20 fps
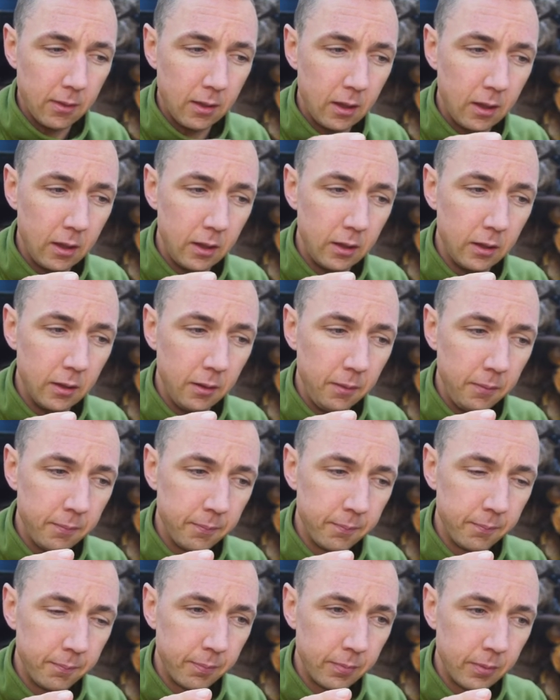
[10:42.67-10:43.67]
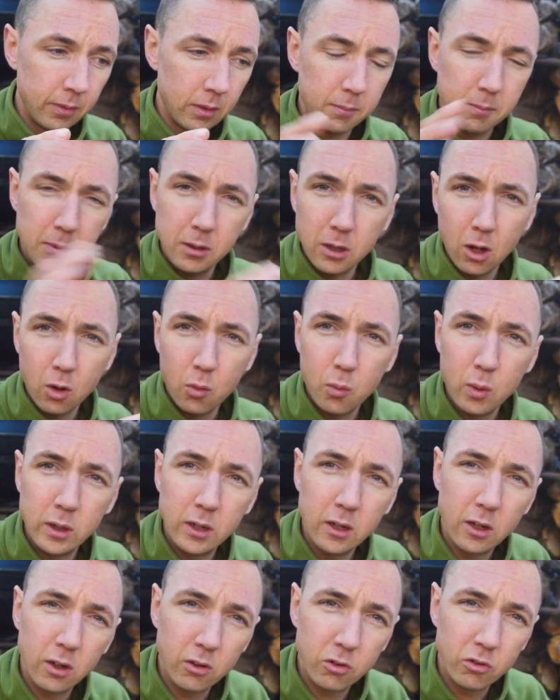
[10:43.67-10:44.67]
then there'll be no
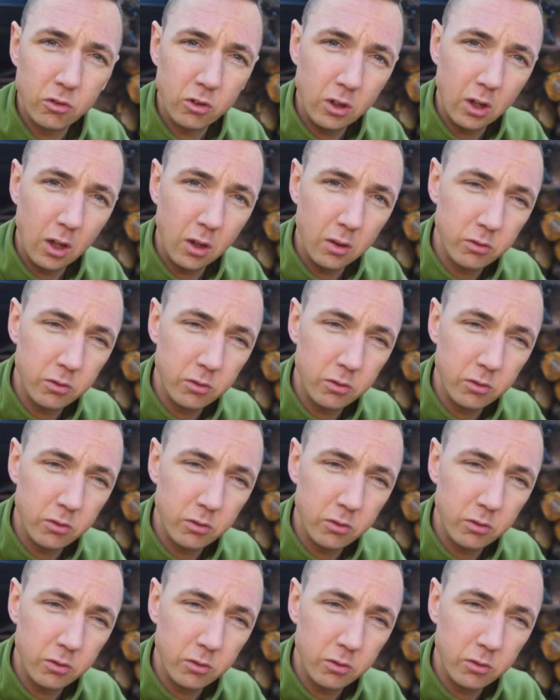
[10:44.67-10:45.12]
wind in the studio,